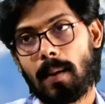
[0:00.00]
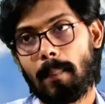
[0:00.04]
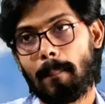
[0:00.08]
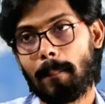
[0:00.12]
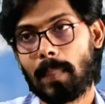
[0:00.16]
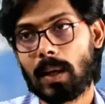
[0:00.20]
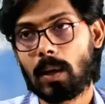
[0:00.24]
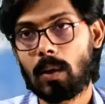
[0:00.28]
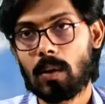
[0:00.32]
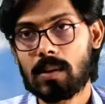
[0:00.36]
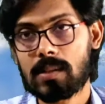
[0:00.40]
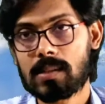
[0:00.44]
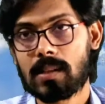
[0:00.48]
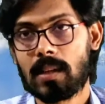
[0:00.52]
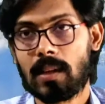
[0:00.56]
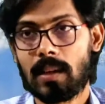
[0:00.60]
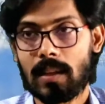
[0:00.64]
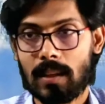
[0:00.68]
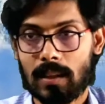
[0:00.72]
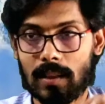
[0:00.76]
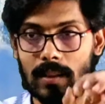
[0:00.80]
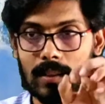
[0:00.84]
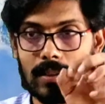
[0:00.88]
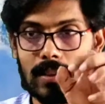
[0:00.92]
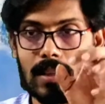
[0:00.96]
because
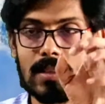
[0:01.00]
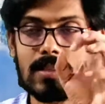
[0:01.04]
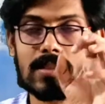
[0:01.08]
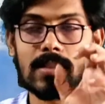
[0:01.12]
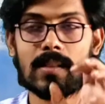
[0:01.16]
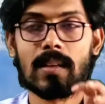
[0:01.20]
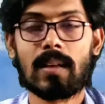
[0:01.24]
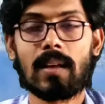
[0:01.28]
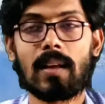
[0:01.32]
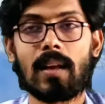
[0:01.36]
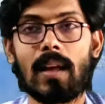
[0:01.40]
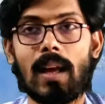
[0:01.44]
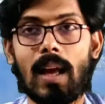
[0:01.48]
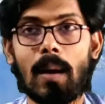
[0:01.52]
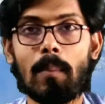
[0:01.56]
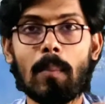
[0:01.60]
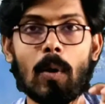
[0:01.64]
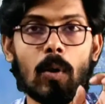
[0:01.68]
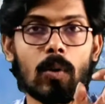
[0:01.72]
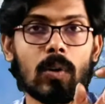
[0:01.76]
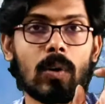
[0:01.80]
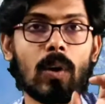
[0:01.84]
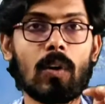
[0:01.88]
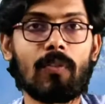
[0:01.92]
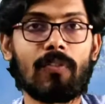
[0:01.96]
this
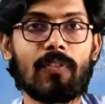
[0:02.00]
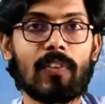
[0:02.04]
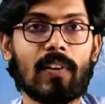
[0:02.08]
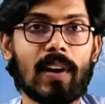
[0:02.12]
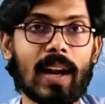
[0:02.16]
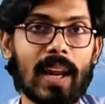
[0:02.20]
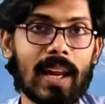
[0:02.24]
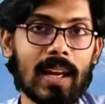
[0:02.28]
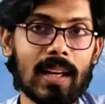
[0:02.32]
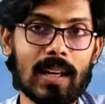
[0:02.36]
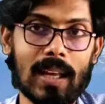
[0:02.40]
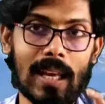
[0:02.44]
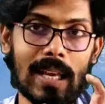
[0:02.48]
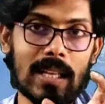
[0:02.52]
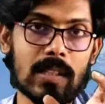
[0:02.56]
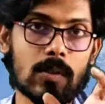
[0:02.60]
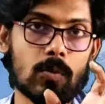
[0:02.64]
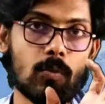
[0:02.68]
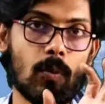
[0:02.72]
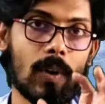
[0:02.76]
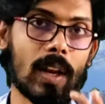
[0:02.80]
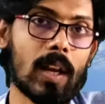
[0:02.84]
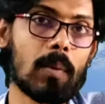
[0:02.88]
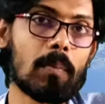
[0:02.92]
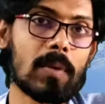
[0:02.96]
amount of rain is
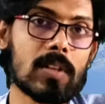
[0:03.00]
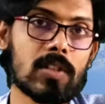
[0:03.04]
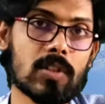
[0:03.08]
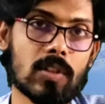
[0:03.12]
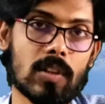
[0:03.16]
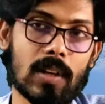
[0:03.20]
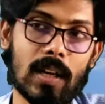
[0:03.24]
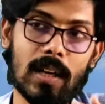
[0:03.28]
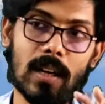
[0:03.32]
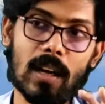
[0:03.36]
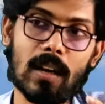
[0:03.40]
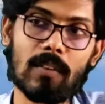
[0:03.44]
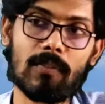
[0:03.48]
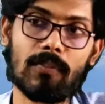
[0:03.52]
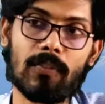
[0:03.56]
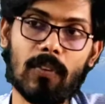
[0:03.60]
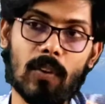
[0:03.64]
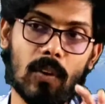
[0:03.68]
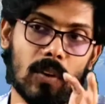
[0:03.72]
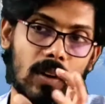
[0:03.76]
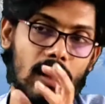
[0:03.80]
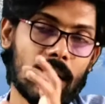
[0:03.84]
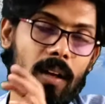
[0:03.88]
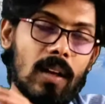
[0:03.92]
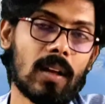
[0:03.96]
very much needed
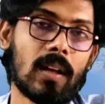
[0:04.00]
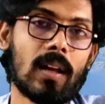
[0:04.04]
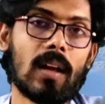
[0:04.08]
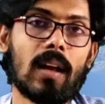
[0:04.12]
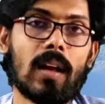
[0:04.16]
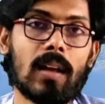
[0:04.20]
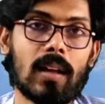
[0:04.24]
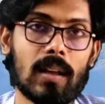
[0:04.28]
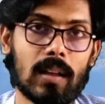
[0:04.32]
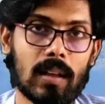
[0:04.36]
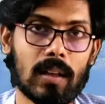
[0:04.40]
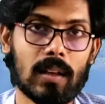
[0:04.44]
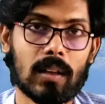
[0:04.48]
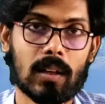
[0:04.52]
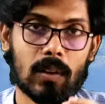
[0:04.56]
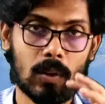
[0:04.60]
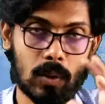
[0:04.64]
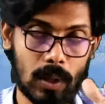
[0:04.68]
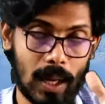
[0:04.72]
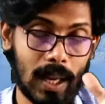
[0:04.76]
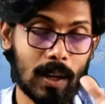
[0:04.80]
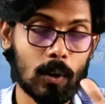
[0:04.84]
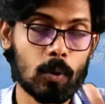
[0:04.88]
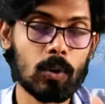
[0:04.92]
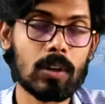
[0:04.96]
for
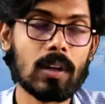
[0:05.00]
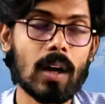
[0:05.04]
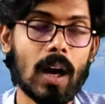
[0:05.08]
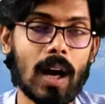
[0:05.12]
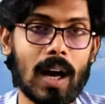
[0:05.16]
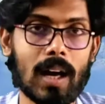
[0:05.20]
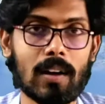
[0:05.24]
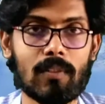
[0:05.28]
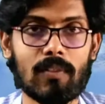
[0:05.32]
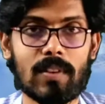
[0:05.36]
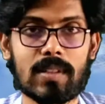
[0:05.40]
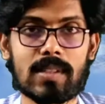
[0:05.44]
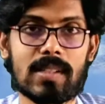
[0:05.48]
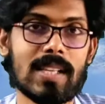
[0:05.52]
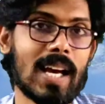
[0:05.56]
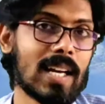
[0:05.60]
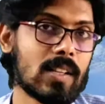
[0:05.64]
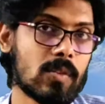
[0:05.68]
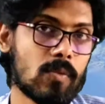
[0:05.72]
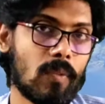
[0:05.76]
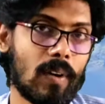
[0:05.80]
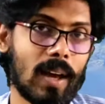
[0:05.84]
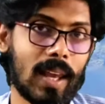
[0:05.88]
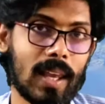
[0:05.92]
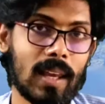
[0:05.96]
a good harvest.
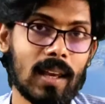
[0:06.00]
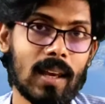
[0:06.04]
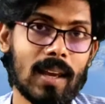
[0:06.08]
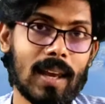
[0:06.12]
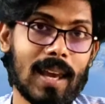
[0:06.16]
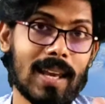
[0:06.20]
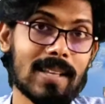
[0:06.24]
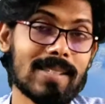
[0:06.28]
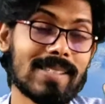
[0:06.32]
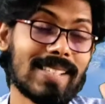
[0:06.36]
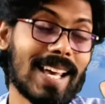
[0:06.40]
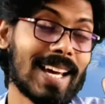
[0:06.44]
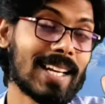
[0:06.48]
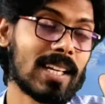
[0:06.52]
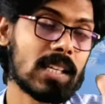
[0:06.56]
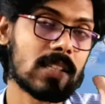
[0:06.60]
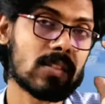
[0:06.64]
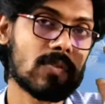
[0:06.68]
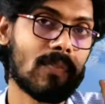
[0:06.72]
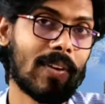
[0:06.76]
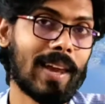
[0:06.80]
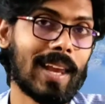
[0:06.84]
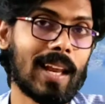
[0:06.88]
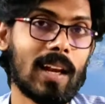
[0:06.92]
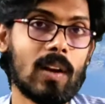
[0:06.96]
That's why a
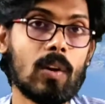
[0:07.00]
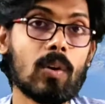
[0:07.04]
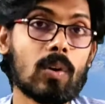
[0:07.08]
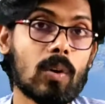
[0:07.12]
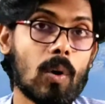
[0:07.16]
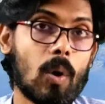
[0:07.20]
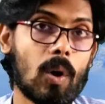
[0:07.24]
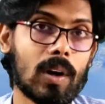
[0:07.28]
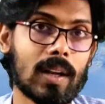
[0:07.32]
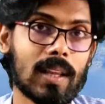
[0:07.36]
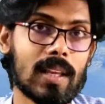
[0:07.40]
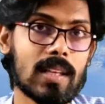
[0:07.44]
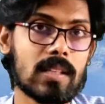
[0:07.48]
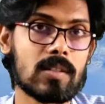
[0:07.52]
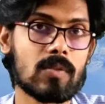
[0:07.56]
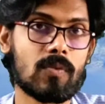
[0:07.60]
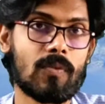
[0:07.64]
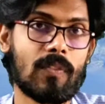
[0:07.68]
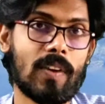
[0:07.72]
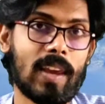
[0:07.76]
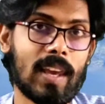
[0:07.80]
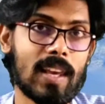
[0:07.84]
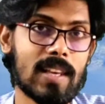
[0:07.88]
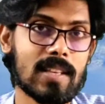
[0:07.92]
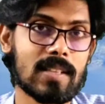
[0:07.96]
satisfying look on his
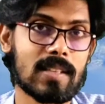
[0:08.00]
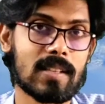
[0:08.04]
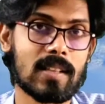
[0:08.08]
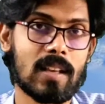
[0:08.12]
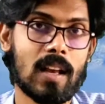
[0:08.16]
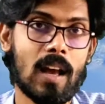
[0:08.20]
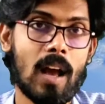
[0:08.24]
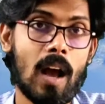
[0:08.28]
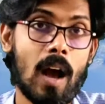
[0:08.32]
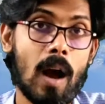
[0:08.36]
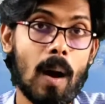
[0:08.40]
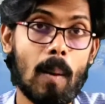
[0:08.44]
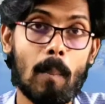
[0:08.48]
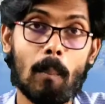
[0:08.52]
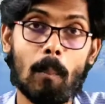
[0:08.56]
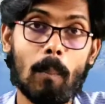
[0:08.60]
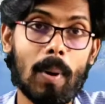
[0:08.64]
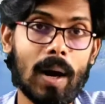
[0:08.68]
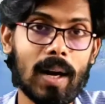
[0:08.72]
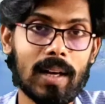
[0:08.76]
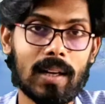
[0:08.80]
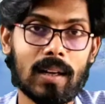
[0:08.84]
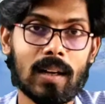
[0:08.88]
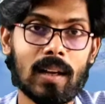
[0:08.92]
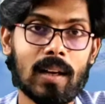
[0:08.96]
face.
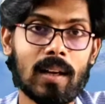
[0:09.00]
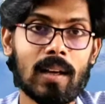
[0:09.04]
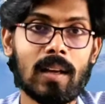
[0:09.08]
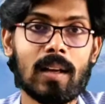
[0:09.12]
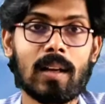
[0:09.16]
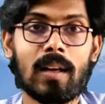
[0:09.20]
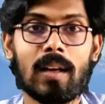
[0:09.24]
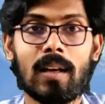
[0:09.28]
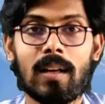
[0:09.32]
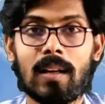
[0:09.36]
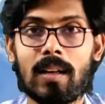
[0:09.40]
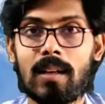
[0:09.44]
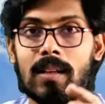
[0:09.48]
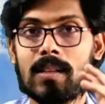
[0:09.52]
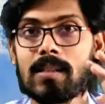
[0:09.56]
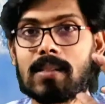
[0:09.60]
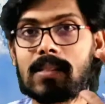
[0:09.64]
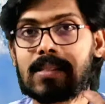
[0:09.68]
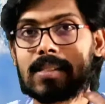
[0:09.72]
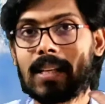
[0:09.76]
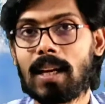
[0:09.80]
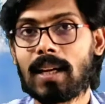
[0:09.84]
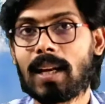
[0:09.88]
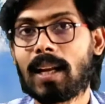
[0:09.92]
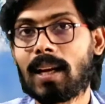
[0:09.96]
But
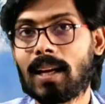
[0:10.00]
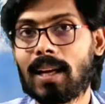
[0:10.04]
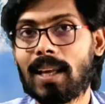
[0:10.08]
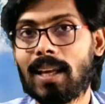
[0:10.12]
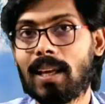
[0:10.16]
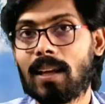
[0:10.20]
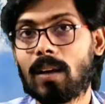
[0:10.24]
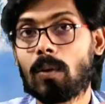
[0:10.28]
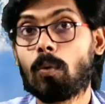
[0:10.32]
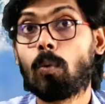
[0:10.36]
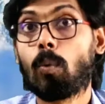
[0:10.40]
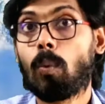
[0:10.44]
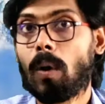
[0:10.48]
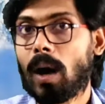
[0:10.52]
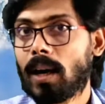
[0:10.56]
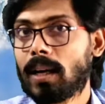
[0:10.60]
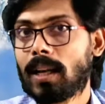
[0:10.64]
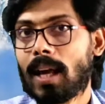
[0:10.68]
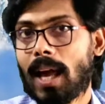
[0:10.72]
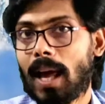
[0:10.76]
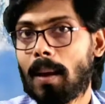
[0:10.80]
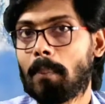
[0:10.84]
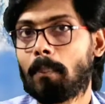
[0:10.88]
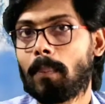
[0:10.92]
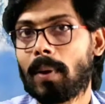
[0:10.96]
suddenly what
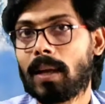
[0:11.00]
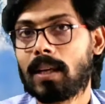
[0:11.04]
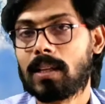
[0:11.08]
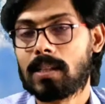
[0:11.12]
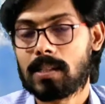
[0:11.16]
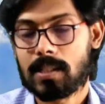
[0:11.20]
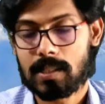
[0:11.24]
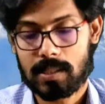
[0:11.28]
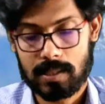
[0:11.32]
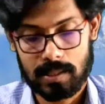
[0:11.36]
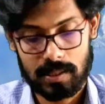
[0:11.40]
happened?